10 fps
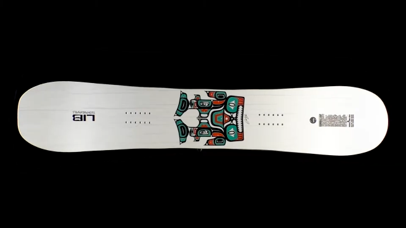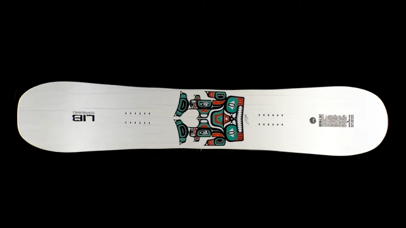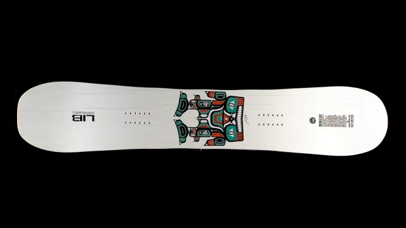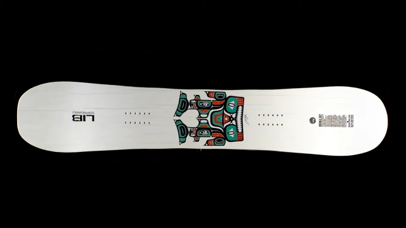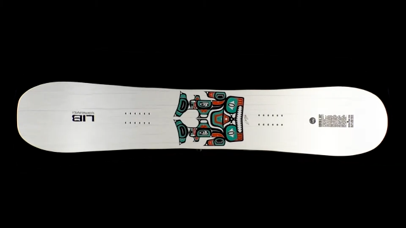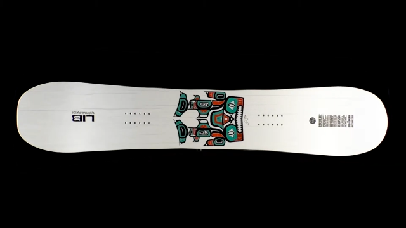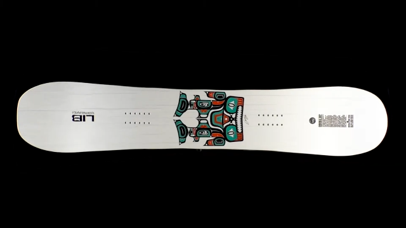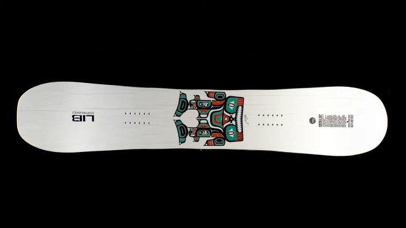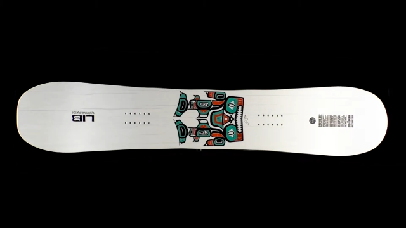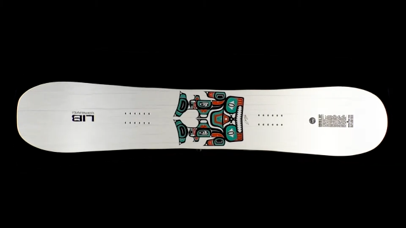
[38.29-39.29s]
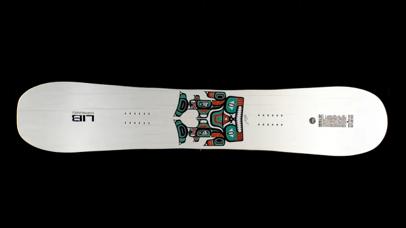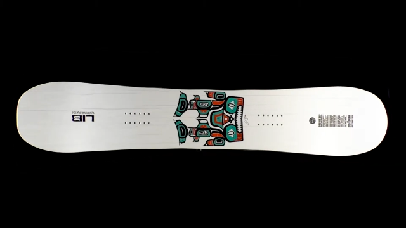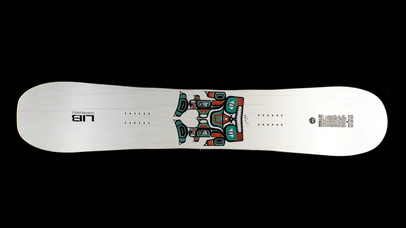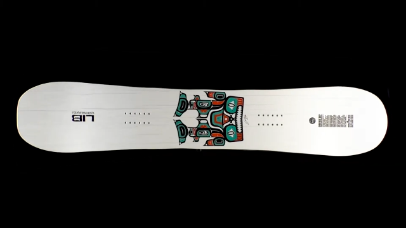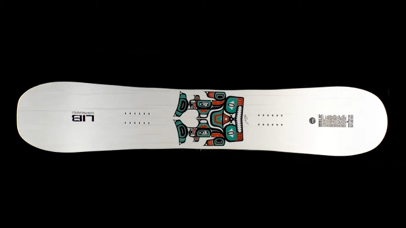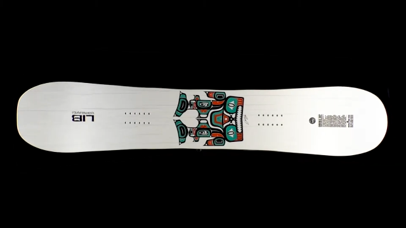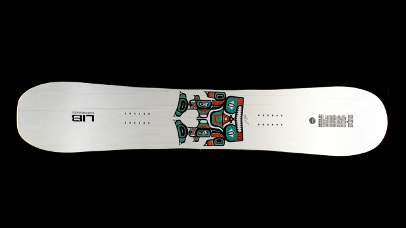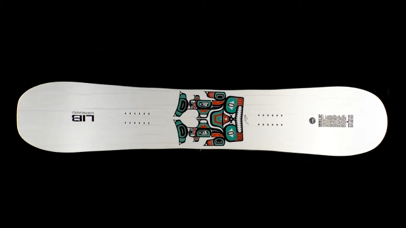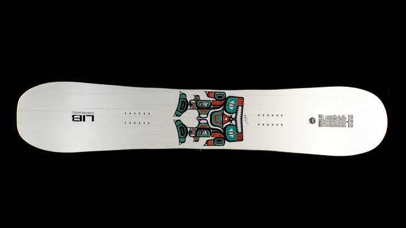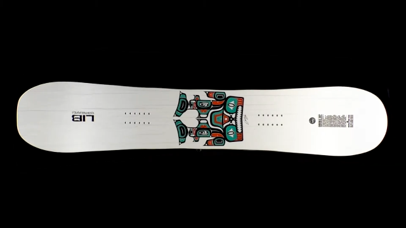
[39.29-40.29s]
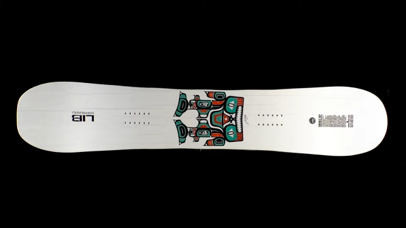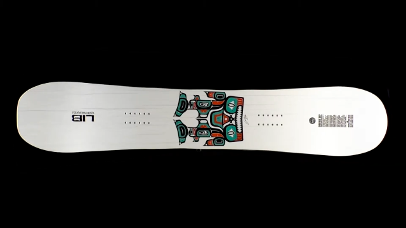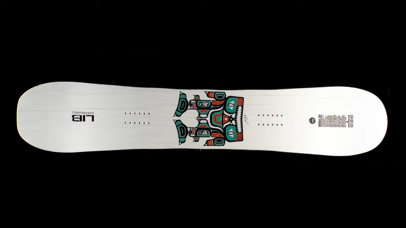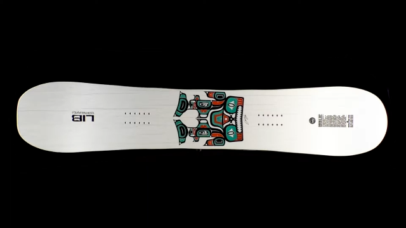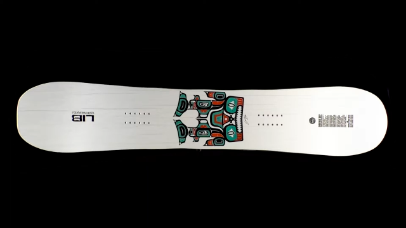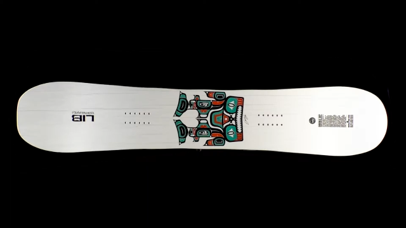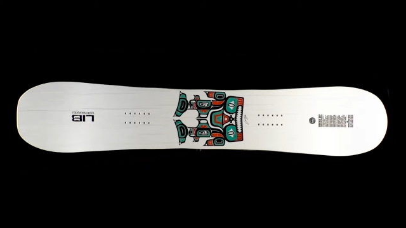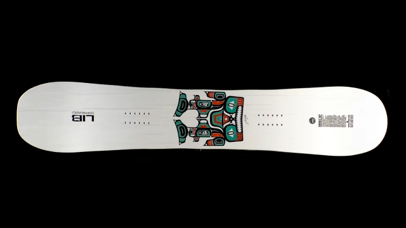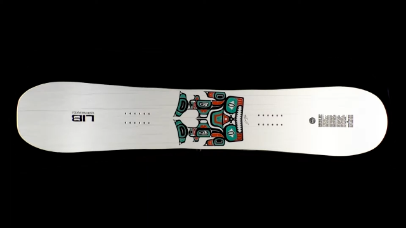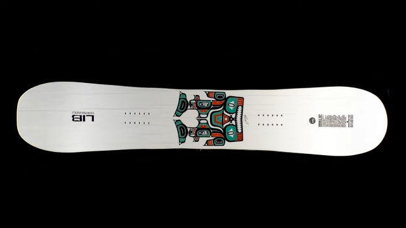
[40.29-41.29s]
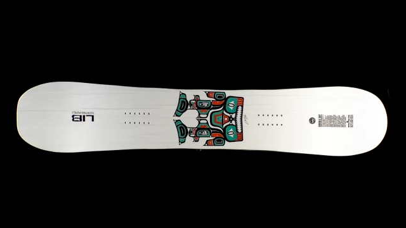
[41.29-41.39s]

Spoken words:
[unreadable: no face in view]